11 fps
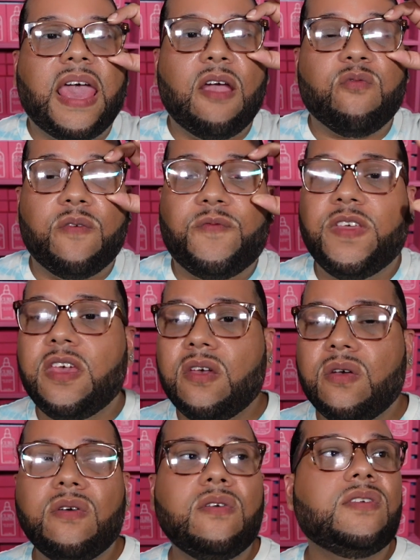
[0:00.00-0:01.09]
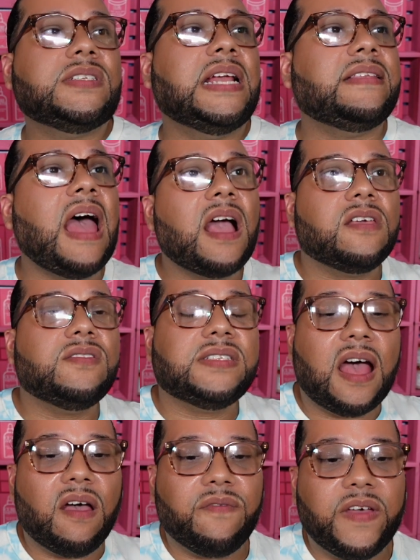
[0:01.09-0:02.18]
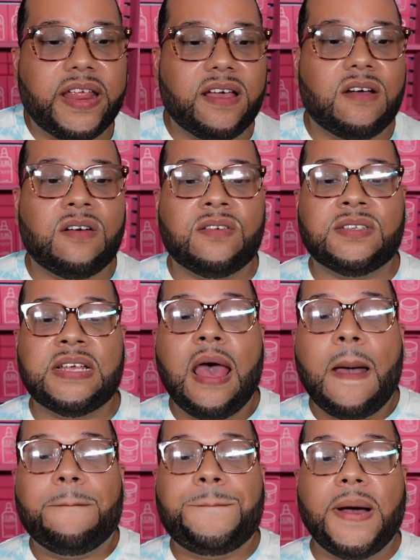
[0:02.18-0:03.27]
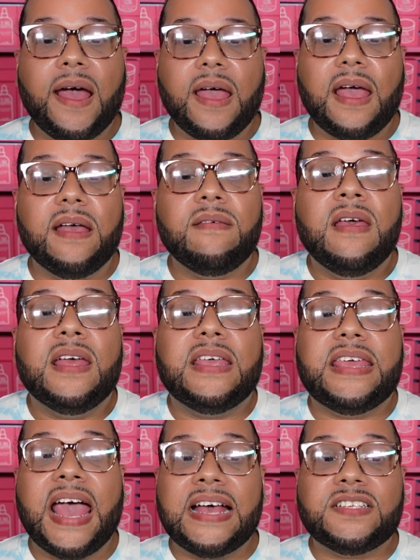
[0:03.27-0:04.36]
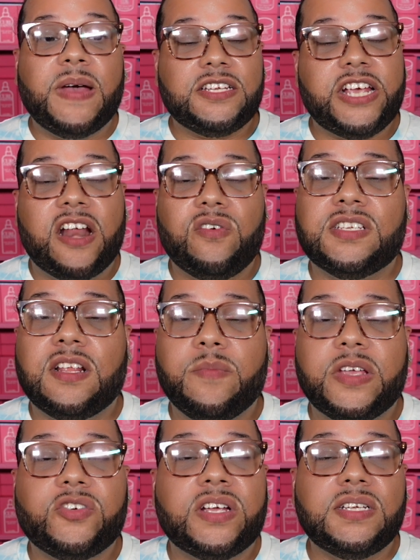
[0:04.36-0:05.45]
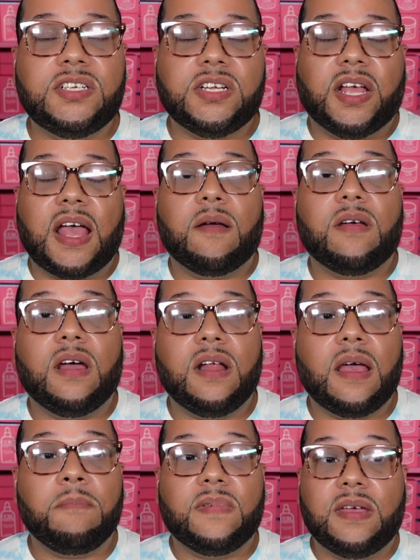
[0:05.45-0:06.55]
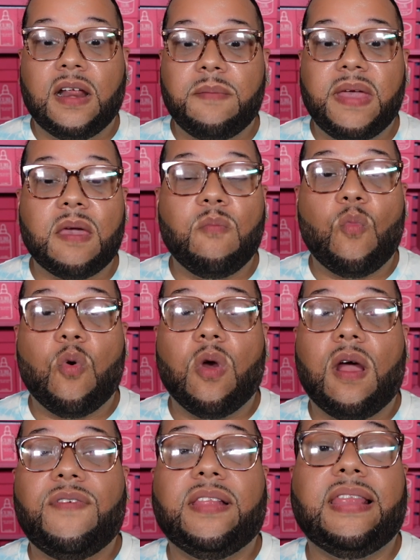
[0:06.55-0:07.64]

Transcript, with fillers: reviews and docu-style videos, but yes, my channel is gonna be transitioning. I'm gonna make it more of a